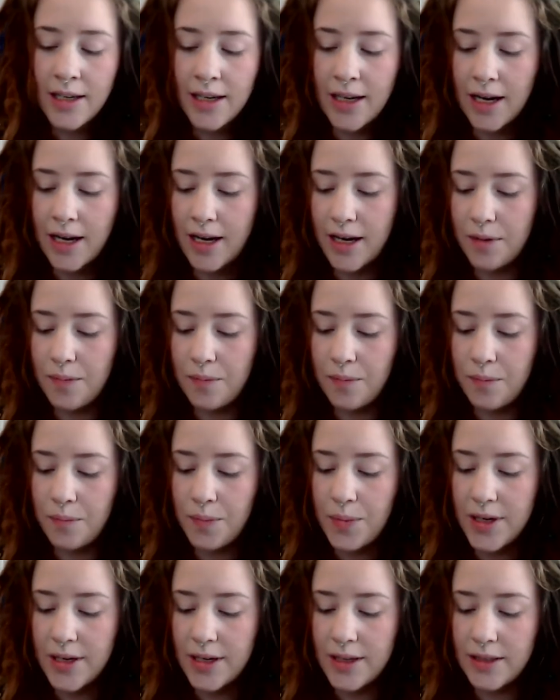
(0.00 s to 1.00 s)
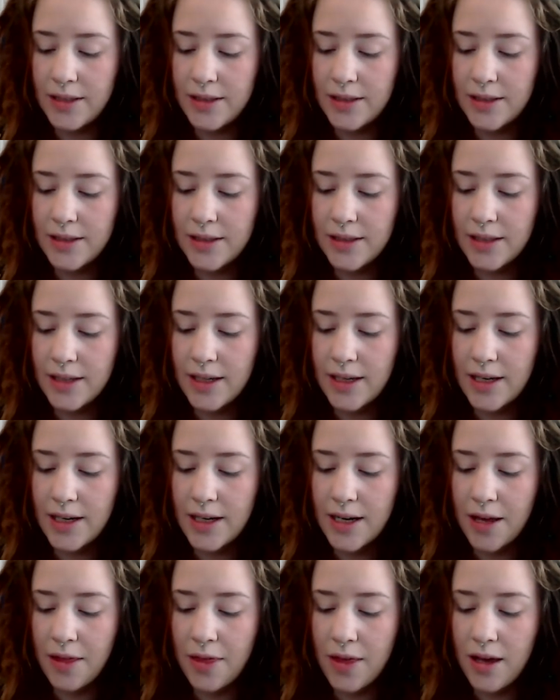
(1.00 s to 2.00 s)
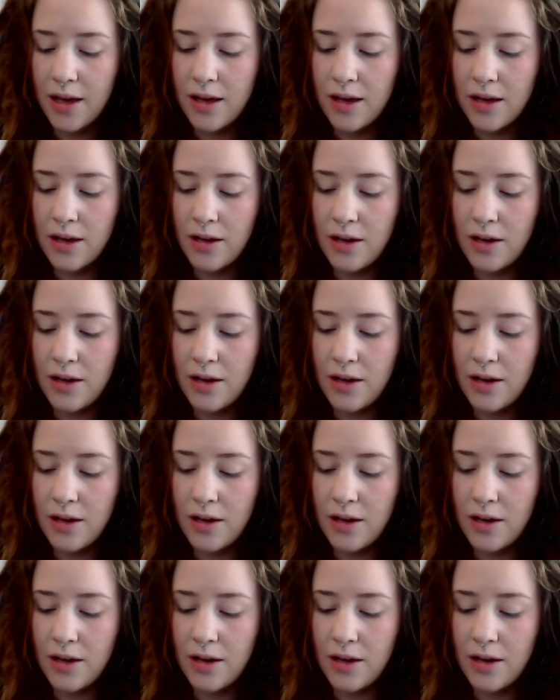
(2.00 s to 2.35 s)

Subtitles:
because I think,